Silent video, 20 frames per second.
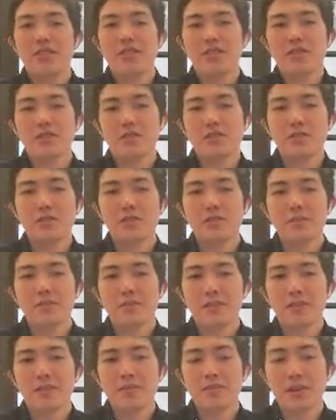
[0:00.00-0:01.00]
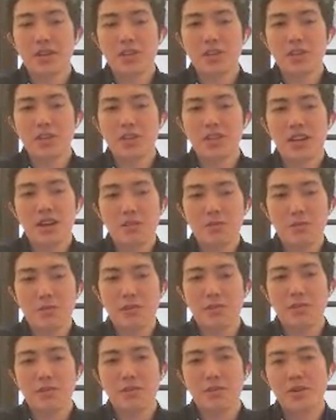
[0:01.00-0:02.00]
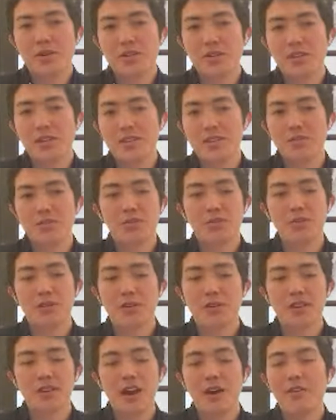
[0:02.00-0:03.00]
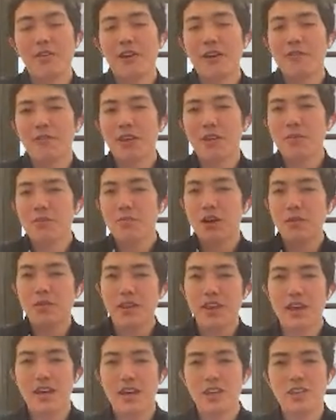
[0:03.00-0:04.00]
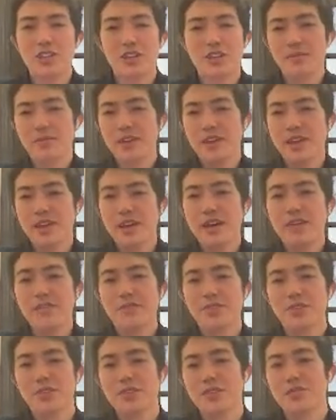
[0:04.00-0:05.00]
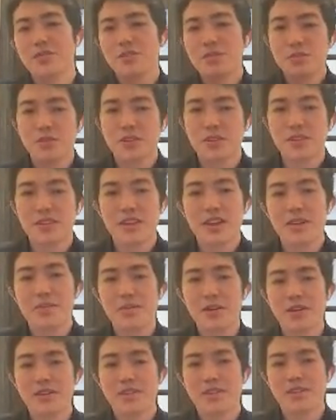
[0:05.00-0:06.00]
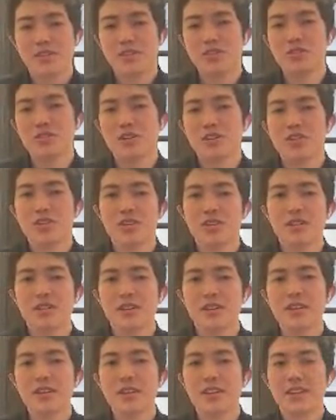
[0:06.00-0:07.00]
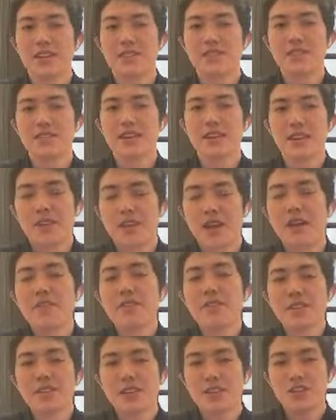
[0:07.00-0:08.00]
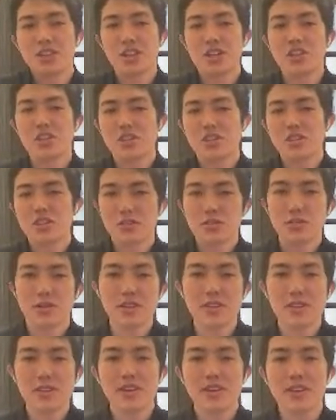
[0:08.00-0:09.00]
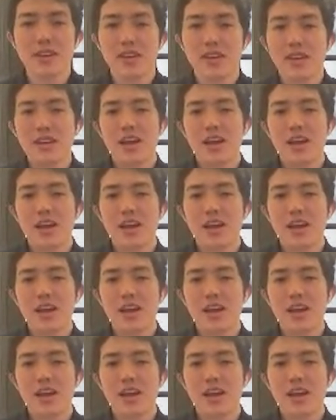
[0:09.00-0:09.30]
to make sure that what we build can support. Now we have like prompt caching. We have to support that pricing structure, right? It's everything's changing so quickly.